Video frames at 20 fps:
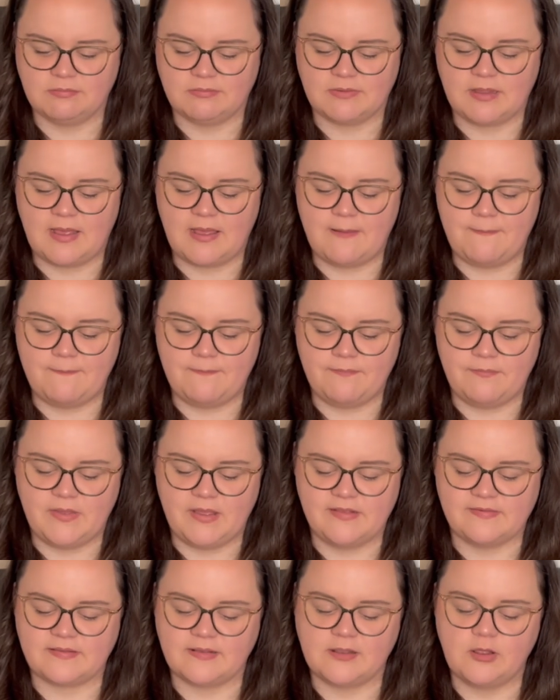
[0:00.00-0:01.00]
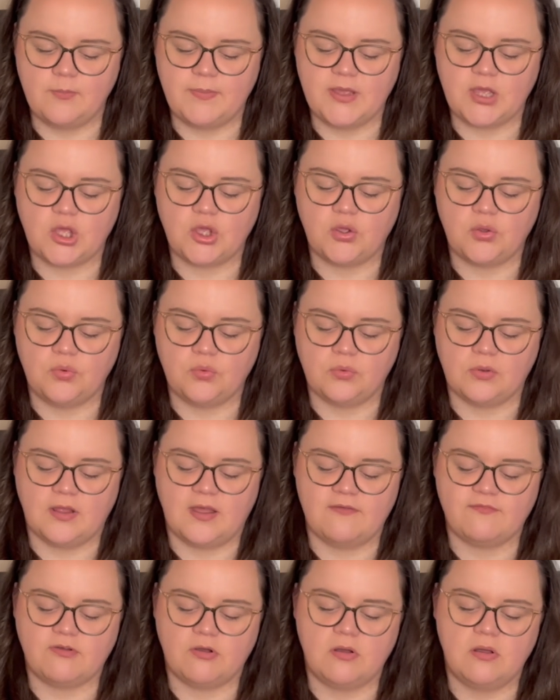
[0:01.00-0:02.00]
It's a little bit cooler.
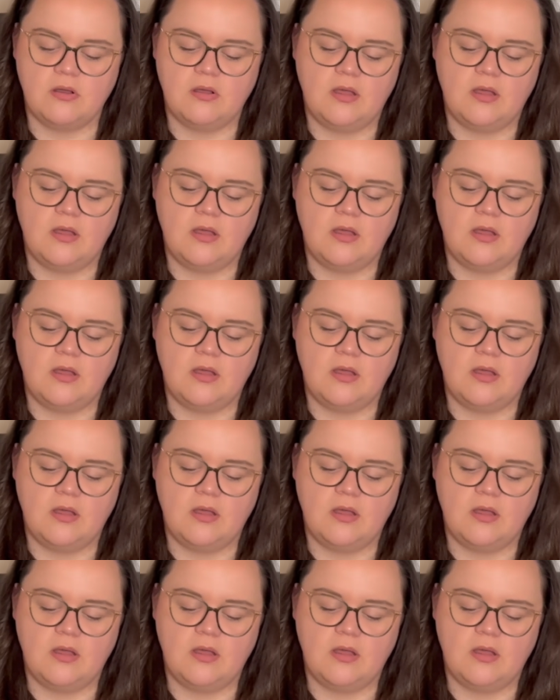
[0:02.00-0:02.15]
I've got